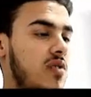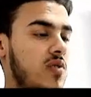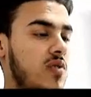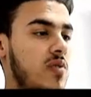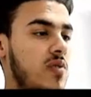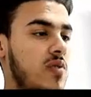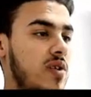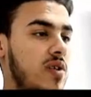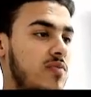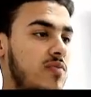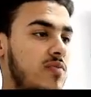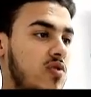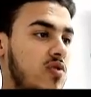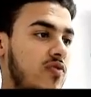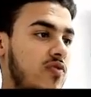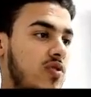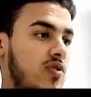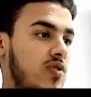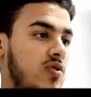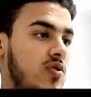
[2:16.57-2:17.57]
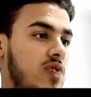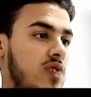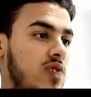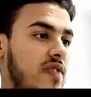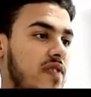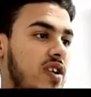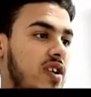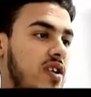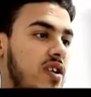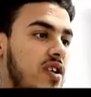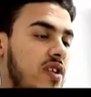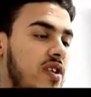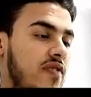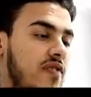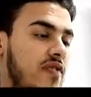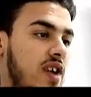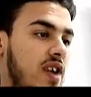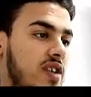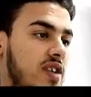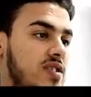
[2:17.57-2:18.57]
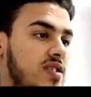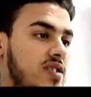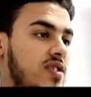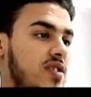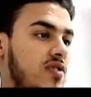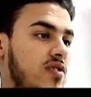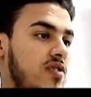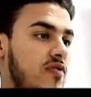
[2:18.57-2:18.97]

We will move to giving an advice.